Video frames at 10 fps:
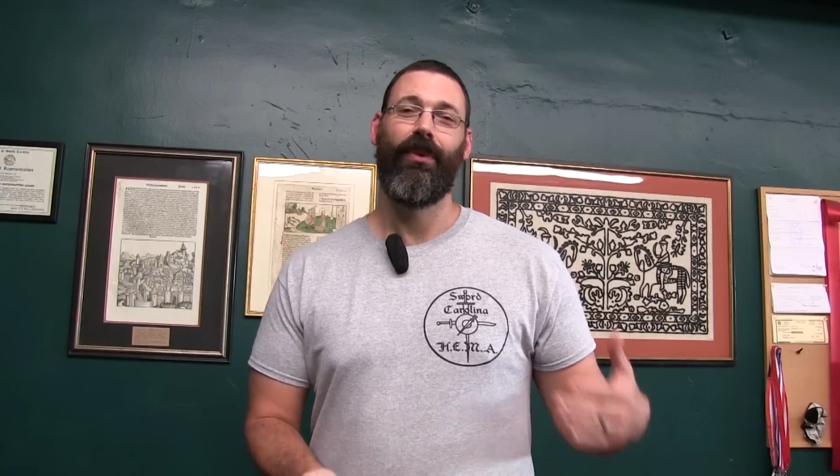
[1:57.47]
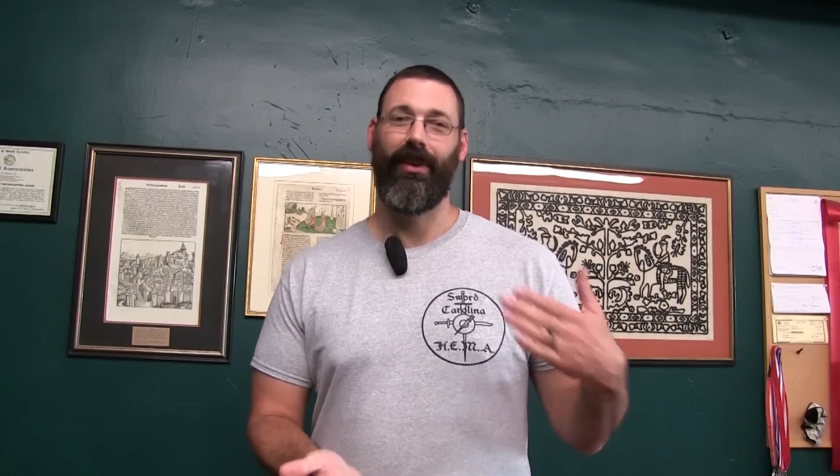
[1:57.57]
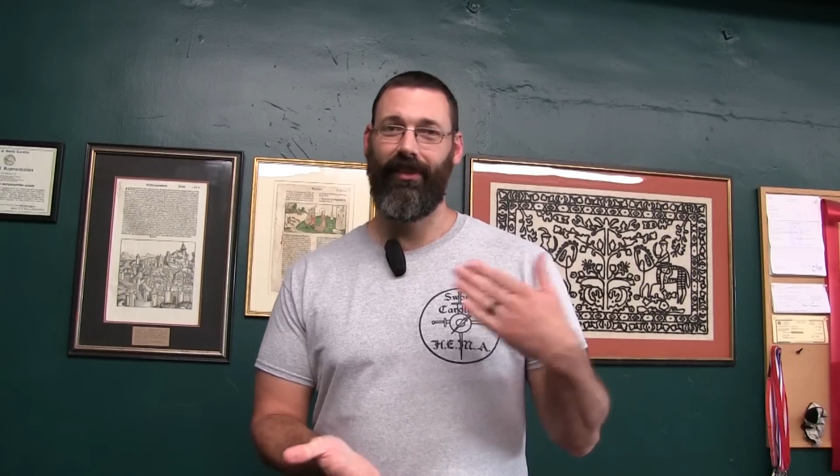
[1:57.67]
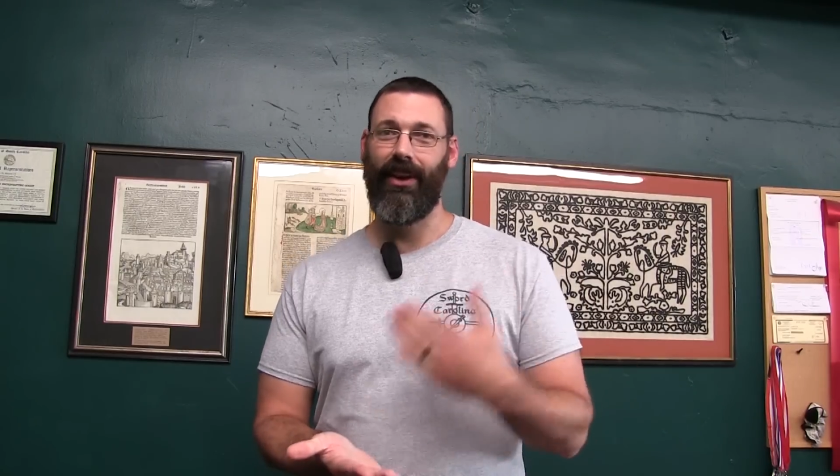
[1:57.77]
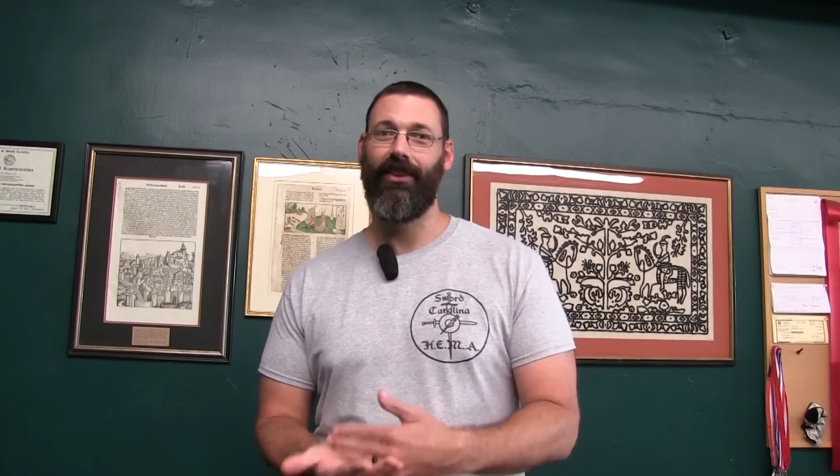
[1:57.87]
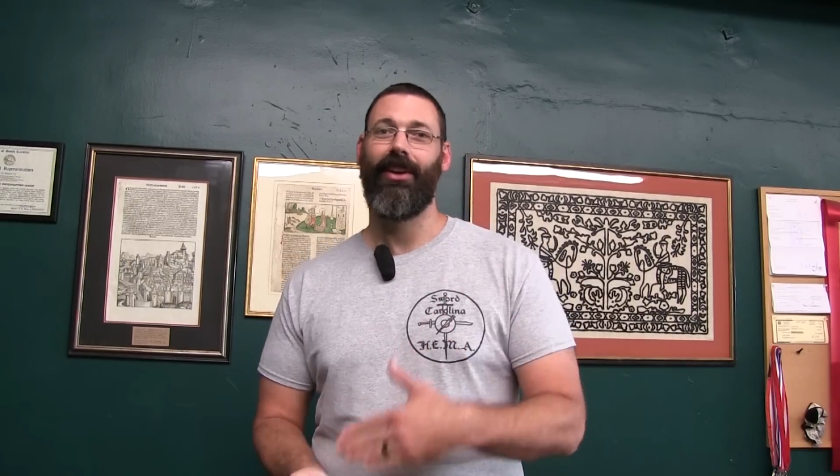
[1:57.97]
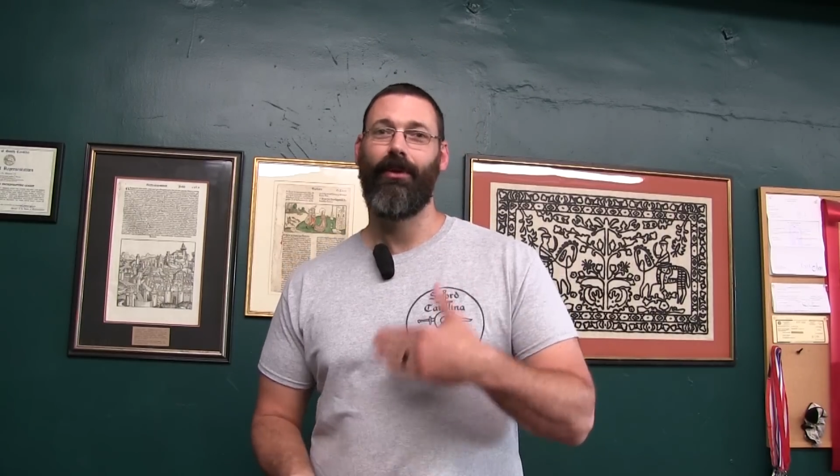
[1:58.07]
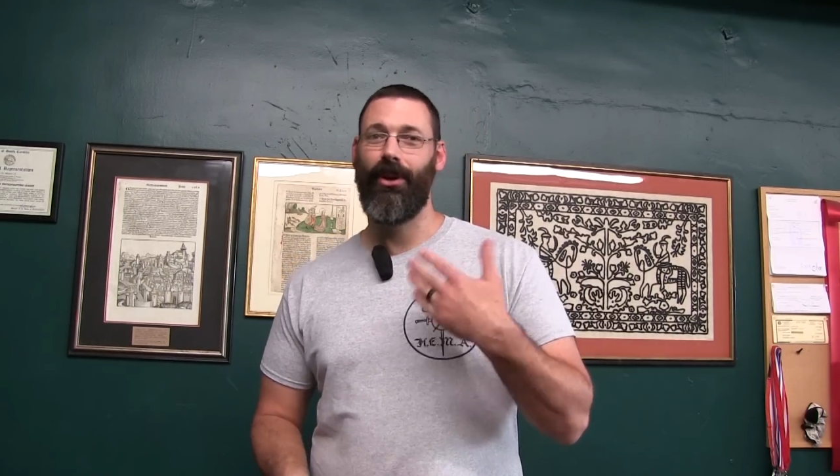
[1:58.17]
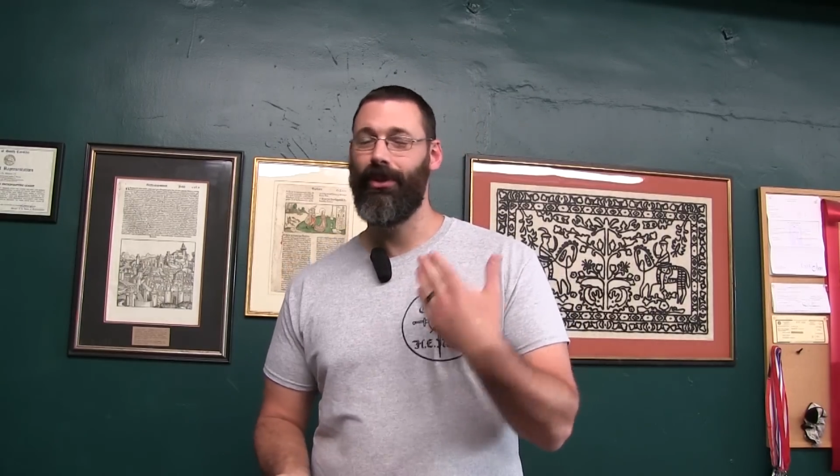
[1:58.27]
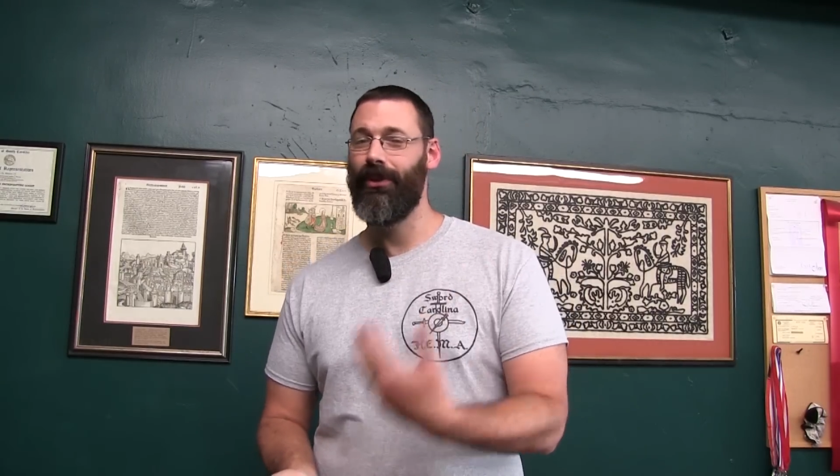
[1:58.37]
We're gonna take our
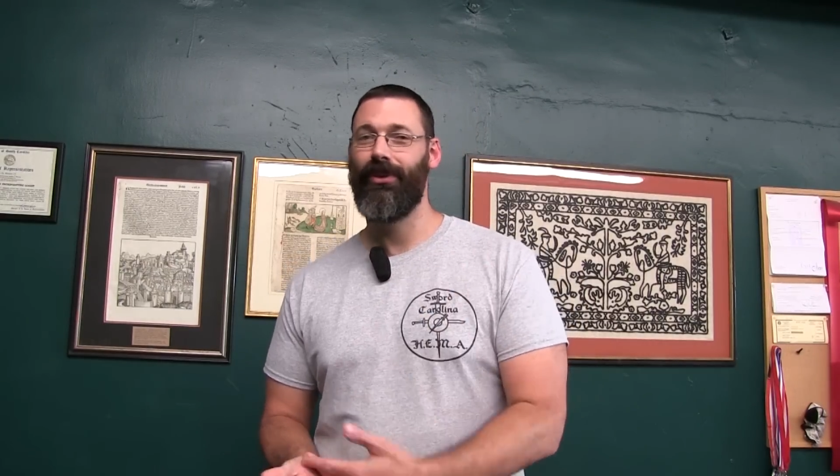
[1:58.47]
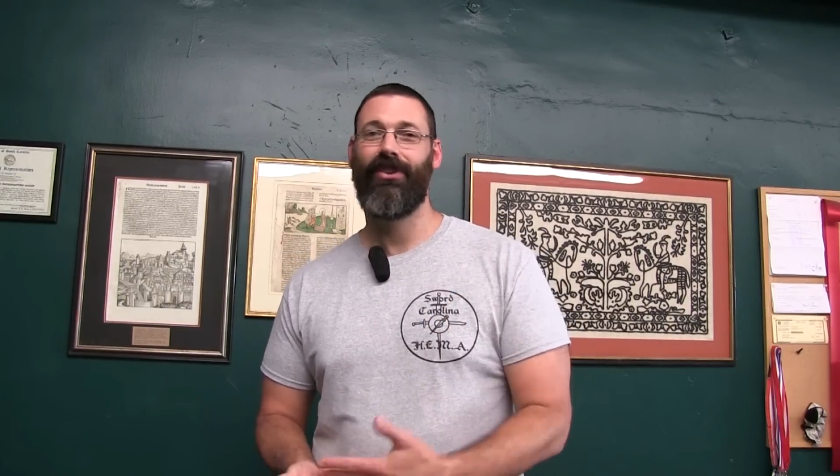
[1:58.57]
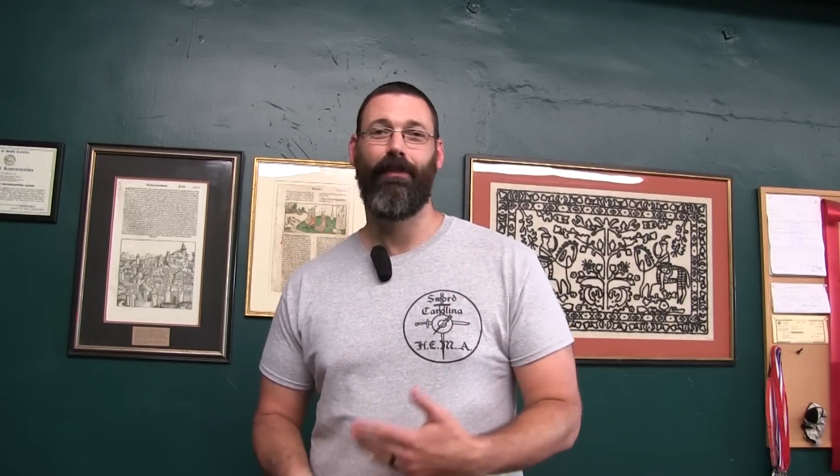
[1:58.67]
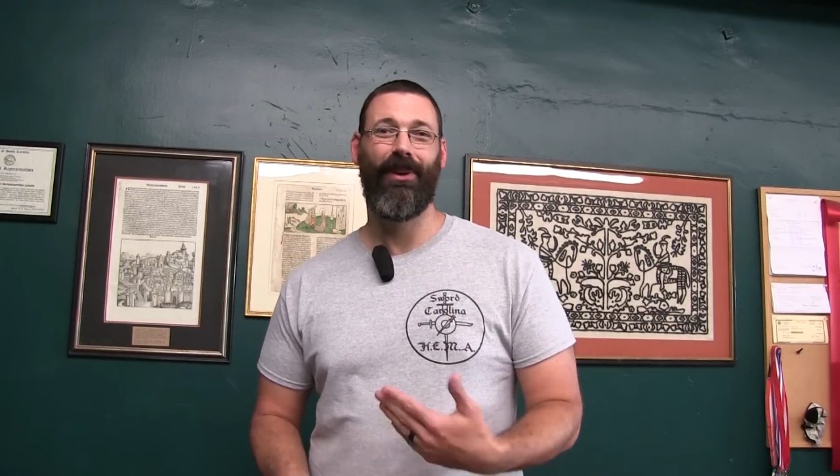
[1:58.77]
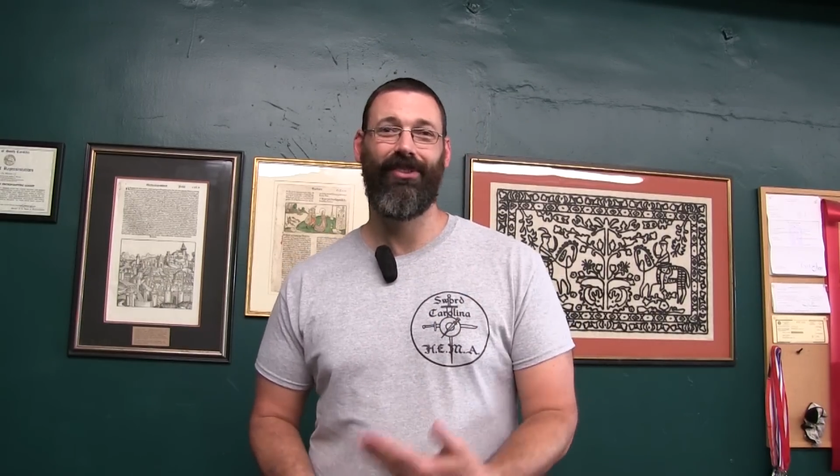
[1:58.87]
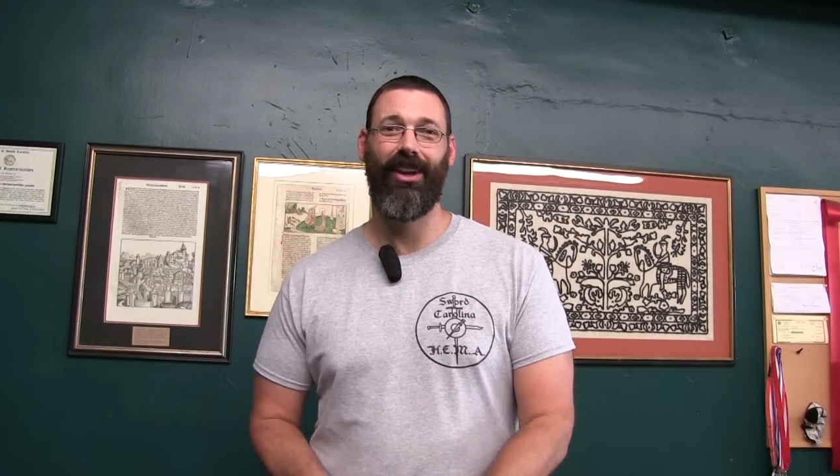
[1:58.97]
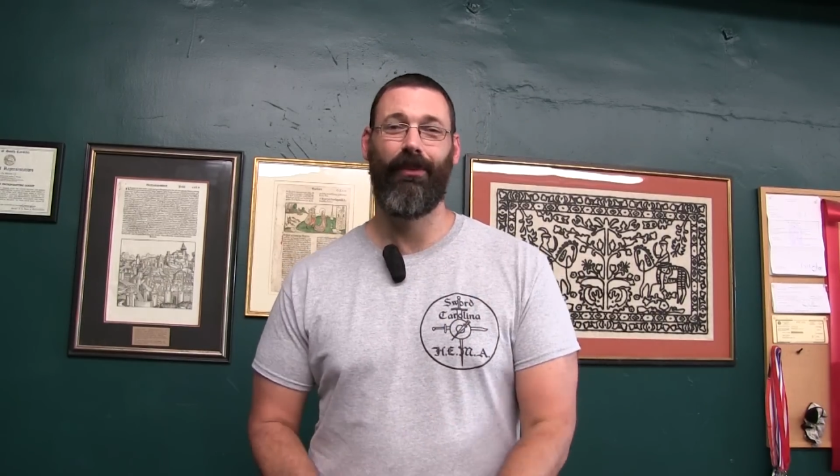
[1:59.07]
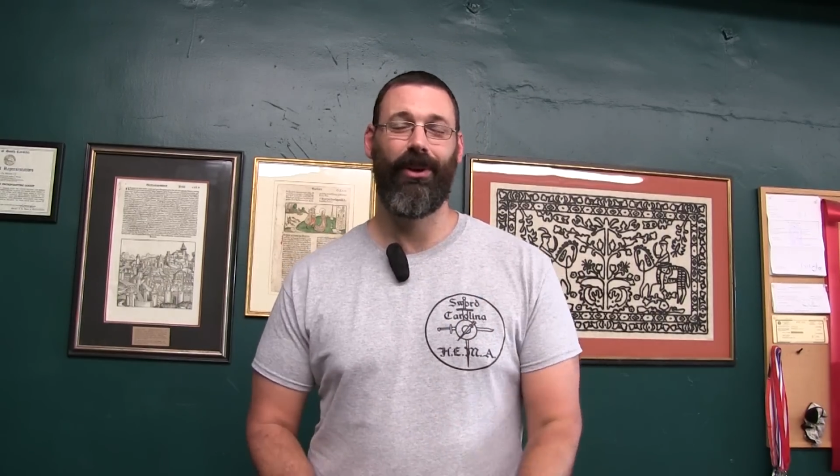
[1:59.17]
time, go through step by step.